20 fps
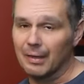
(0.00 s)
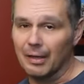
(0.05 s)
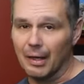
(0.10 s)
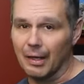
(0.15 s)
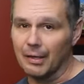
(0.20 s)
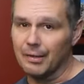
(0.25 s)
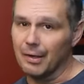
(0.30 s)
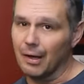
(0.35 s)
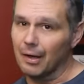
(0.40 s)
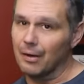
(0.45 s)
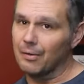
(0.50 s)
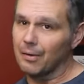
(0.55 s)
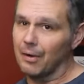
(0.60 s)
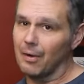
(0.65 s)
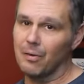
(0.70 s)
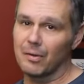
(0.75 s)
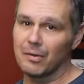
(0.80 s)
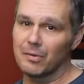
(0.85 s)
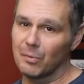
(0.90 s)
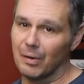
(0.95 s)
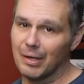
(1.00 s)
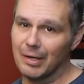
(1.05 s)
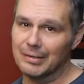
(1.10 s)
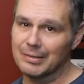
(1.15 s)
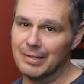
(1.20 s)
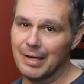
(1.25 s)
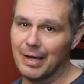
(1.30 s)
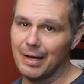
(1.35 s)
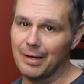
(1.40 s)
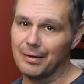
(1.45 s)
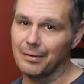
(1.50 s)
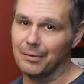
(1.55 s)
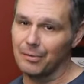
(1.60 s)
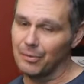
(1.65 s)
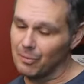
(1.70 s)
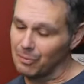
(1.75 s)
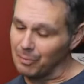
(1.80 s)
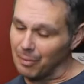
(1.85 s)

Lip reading: and y'all know it as well as I do,